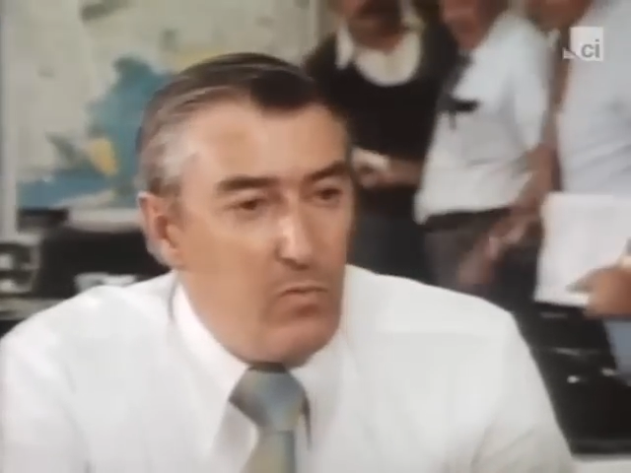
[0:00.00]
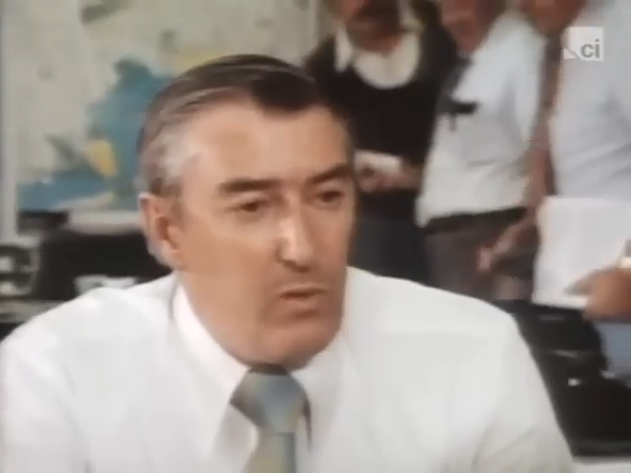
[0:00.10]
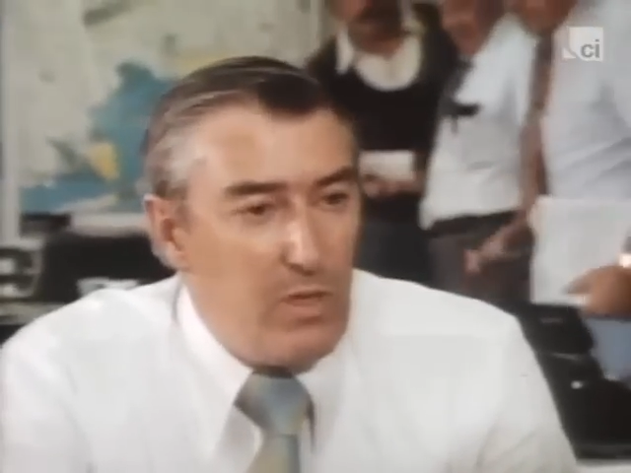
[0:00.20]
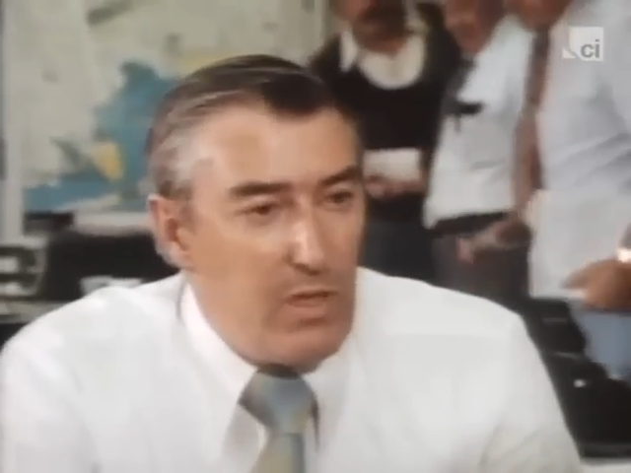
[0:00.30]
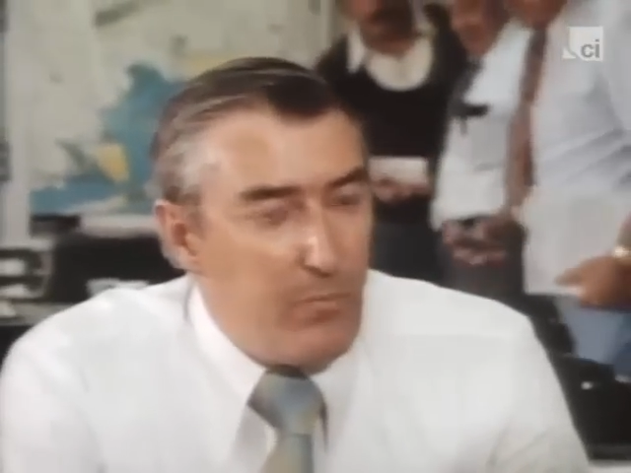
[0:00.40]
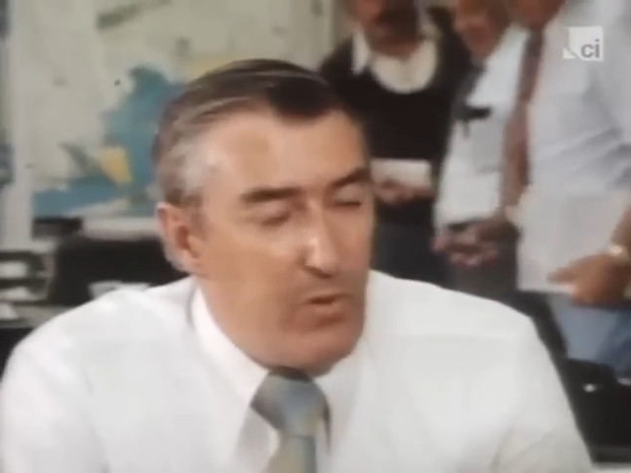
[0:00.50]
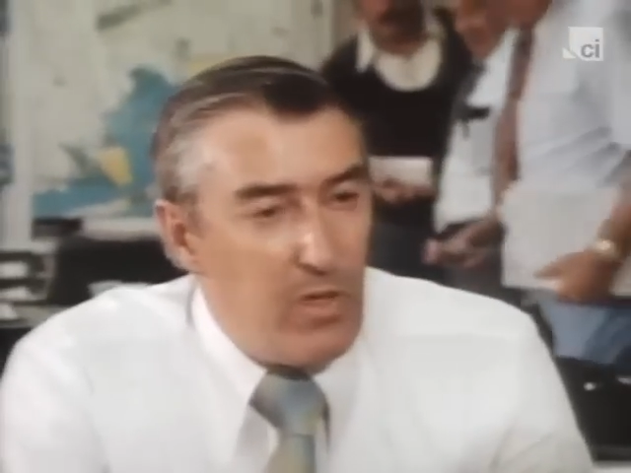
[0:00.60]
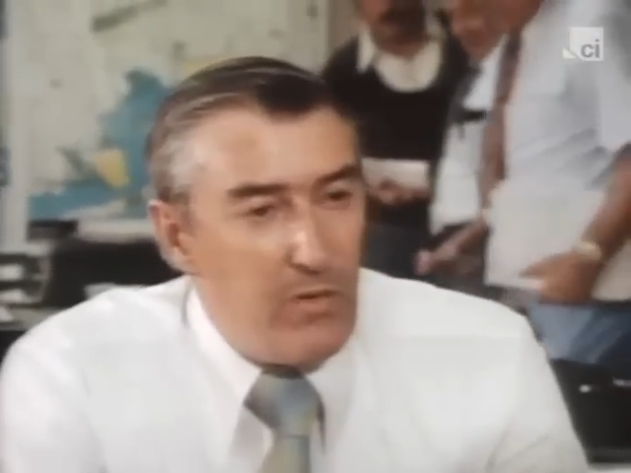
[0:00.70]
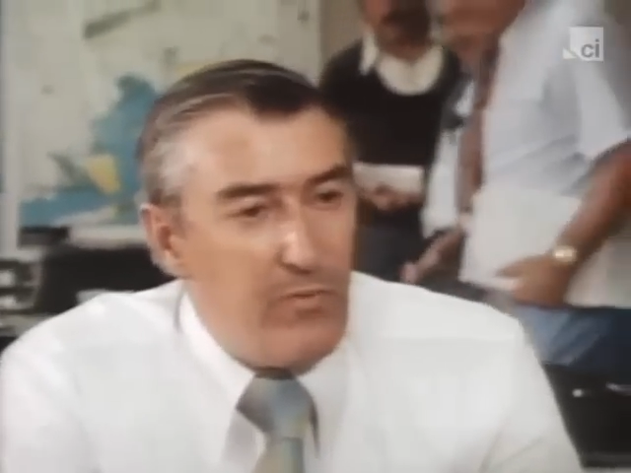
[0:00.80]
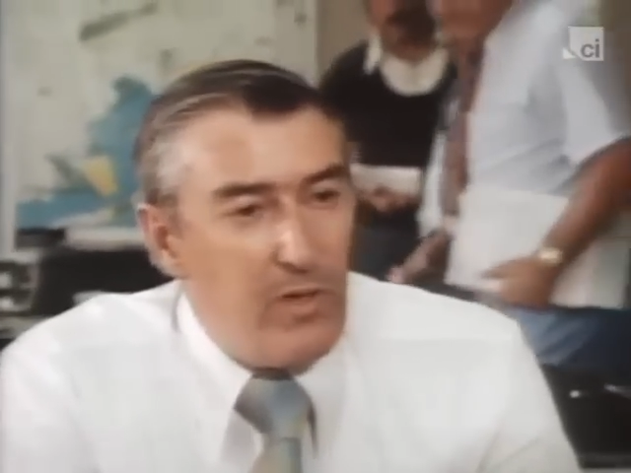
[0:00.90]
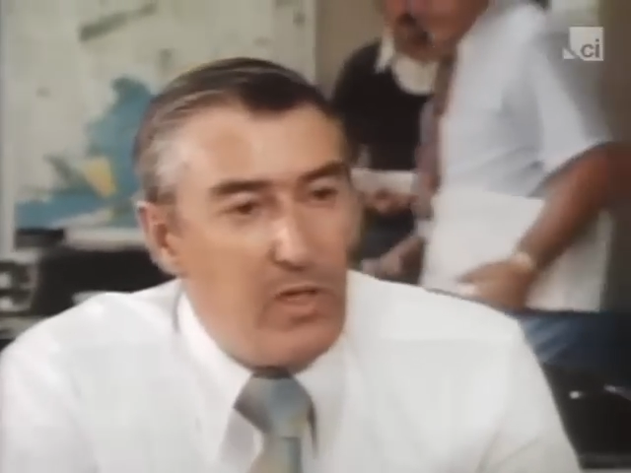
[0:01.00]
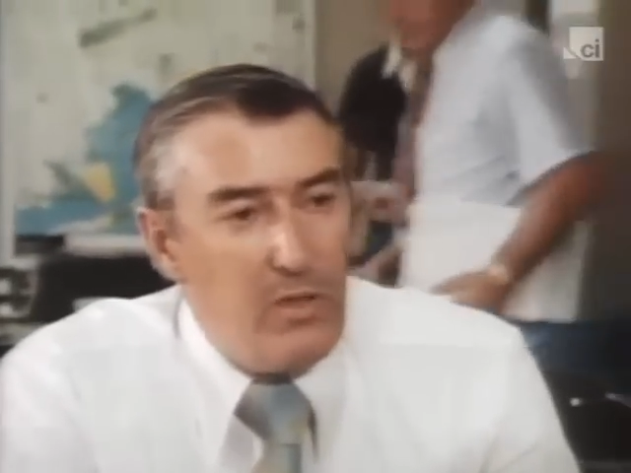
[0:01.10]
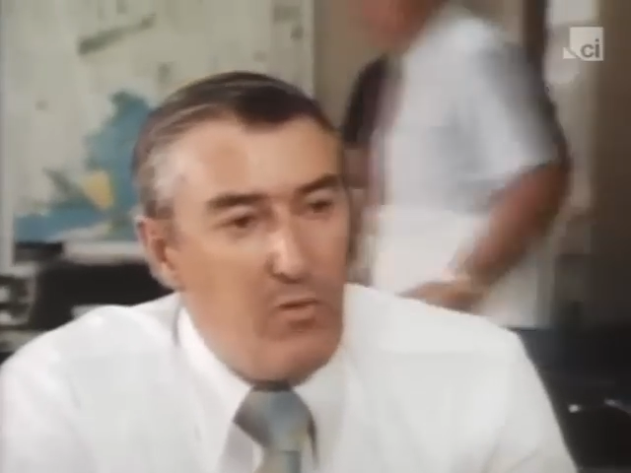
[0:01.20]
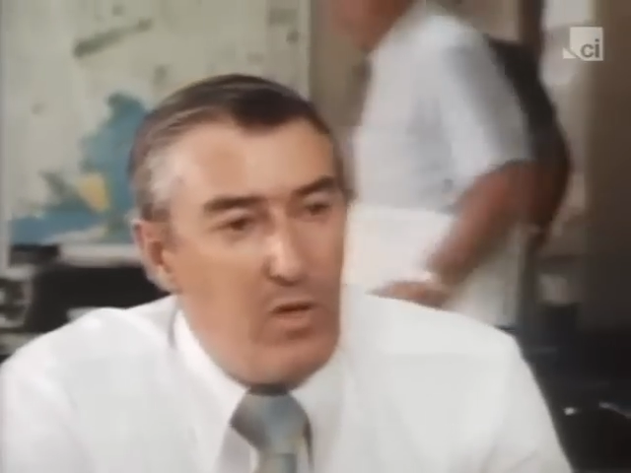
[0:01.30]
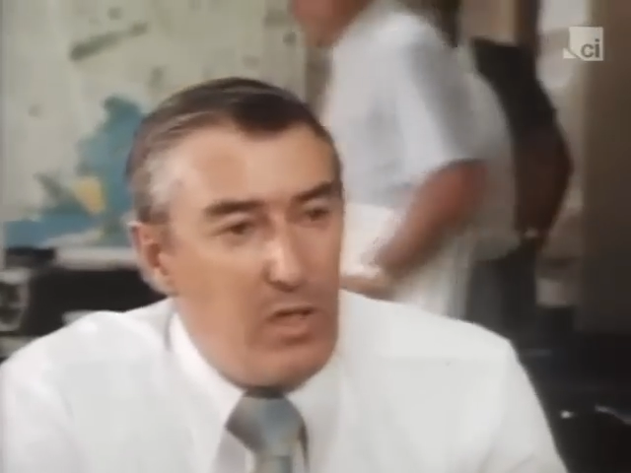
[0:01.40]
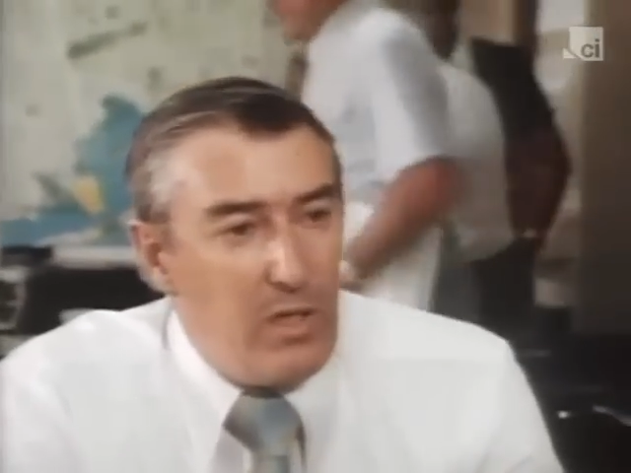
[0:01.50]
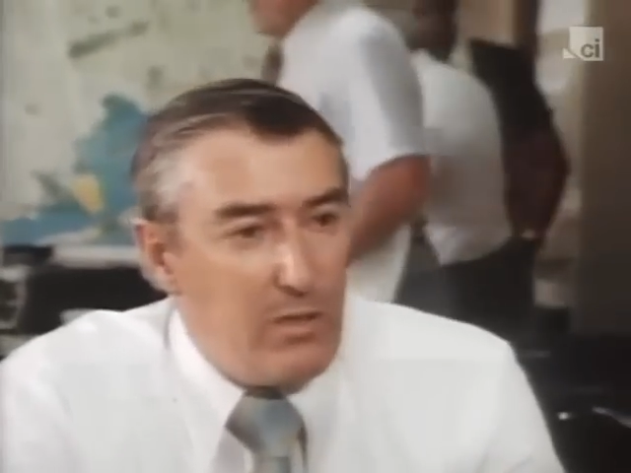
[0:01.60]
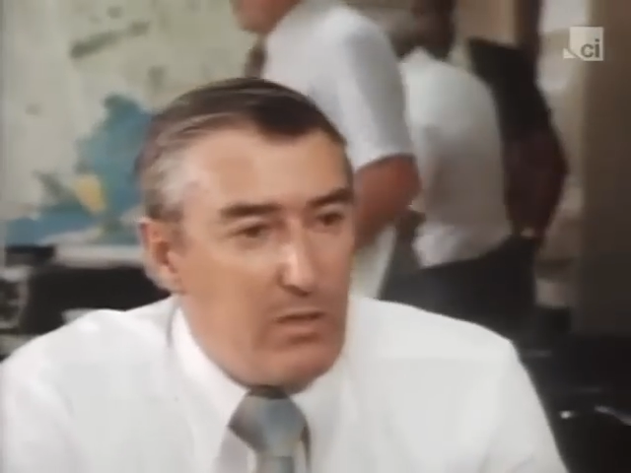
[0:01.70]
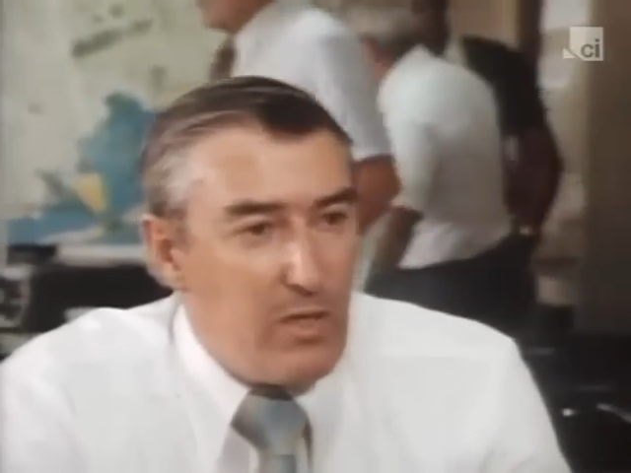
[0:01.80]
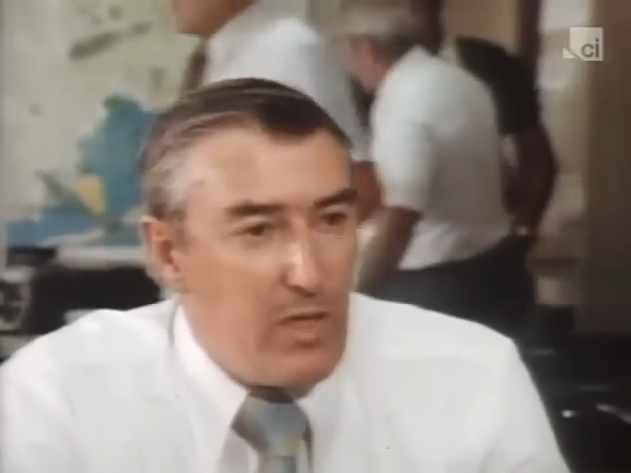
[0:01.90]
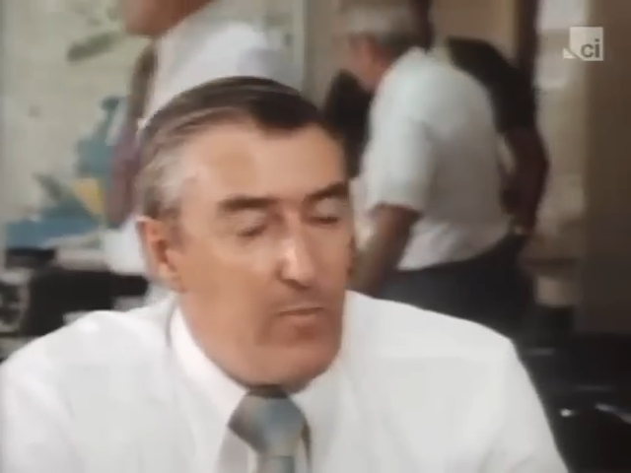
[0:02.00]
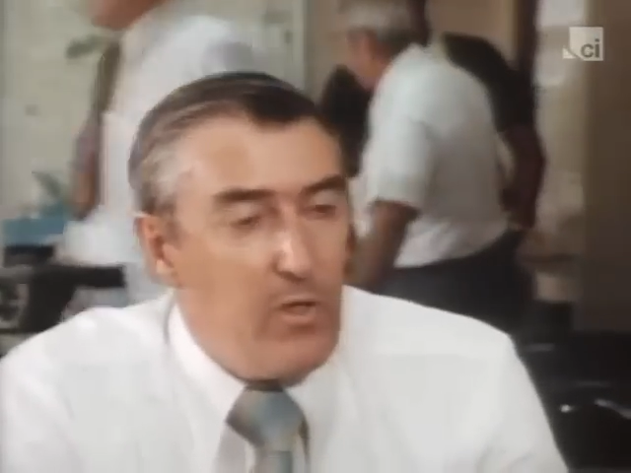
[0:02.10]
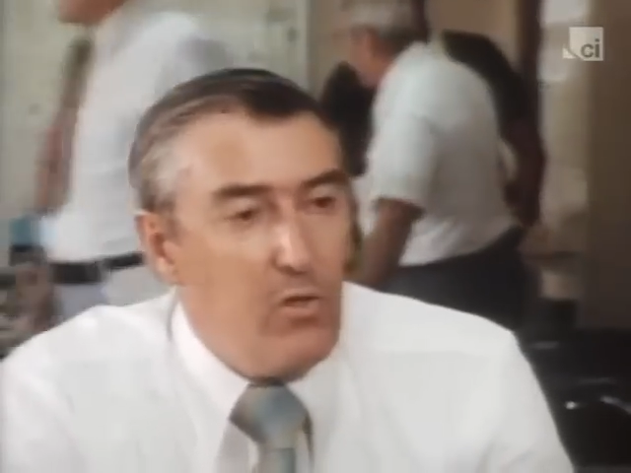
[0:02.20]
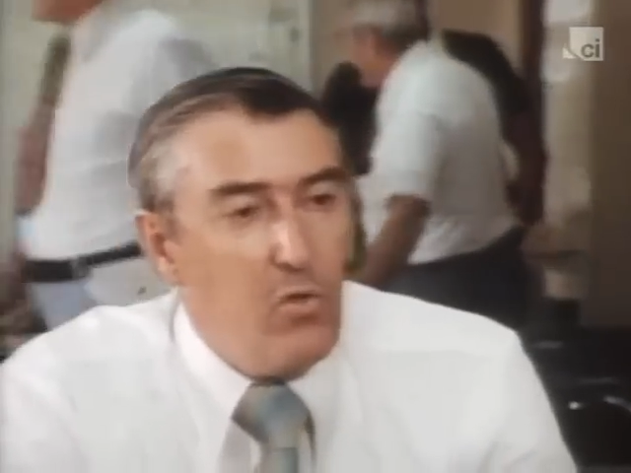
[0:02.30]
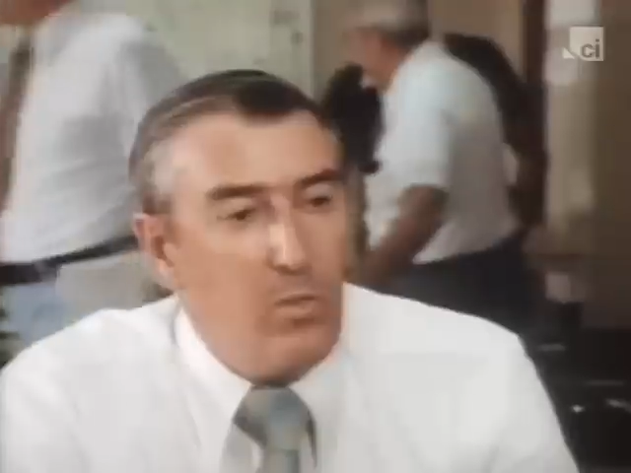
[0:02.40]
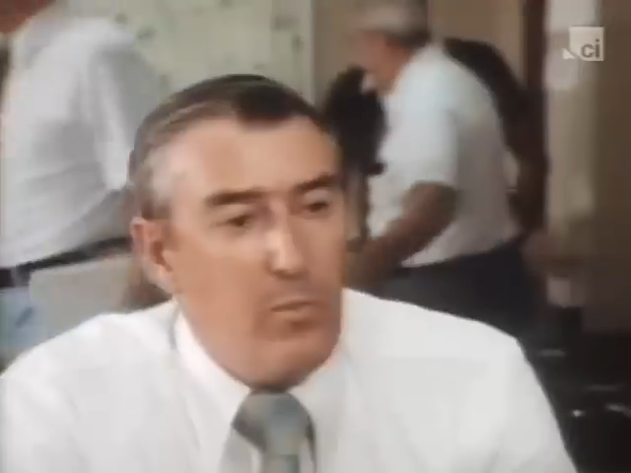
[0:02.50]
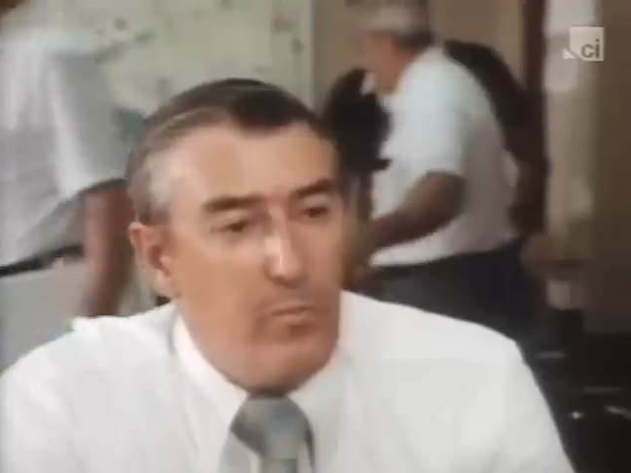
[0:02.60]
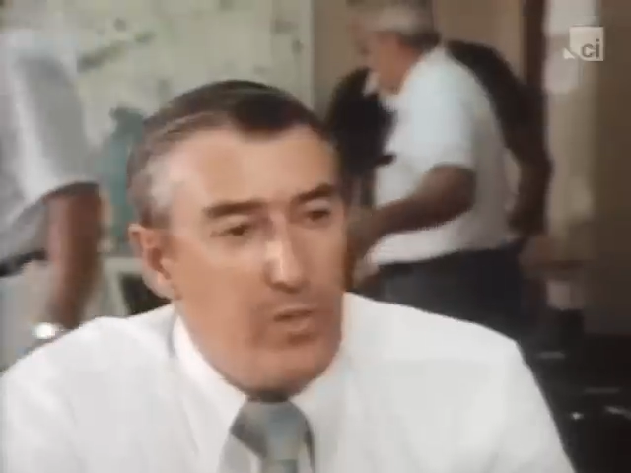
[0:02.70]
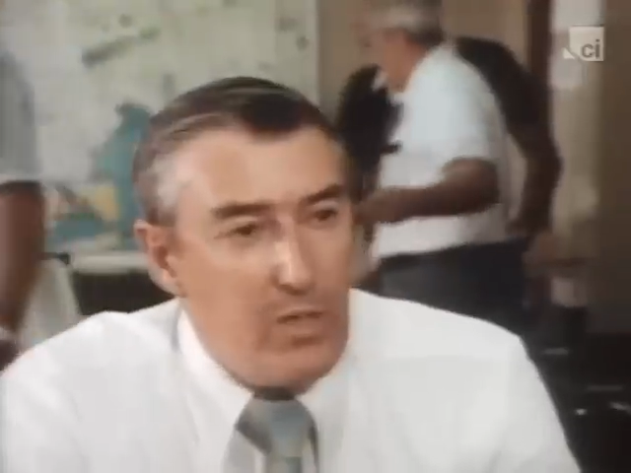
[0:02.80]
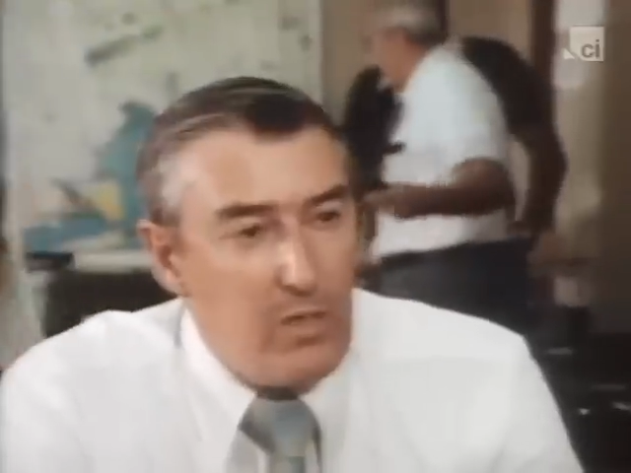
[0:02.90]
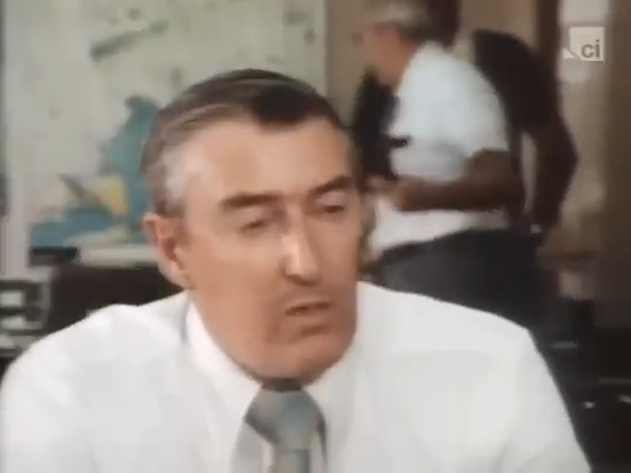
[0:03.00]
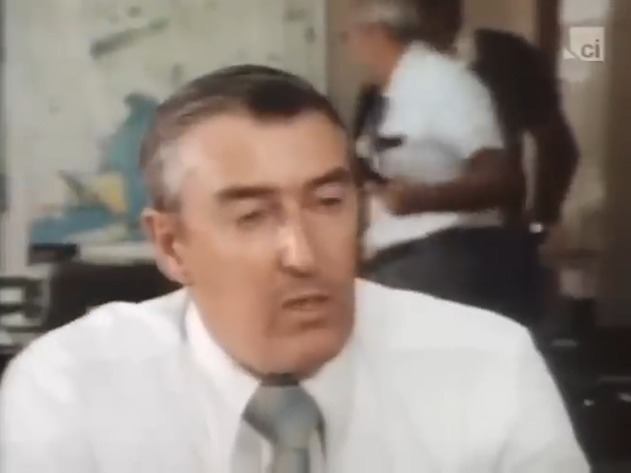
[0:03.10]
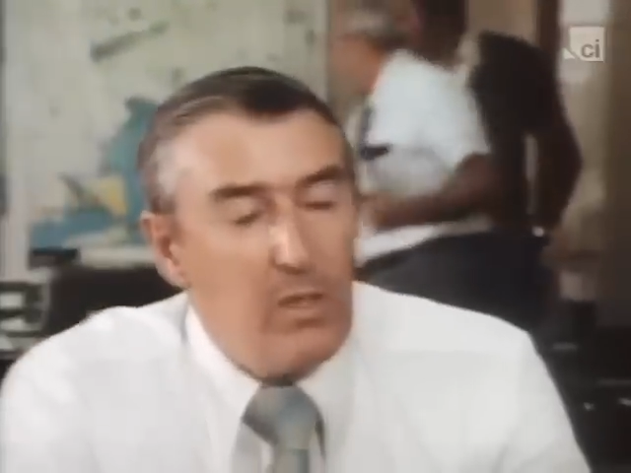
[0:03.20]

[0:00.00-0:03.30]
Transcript: would not park for any great length of time in an automobile